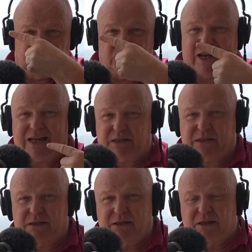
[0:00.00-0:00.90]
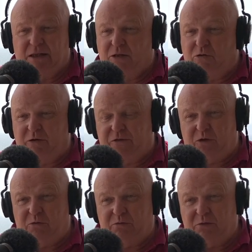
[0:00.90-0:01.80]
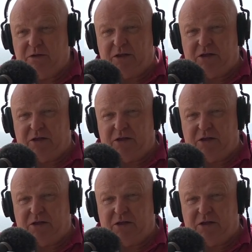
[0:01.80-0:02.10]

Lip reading: next, or if you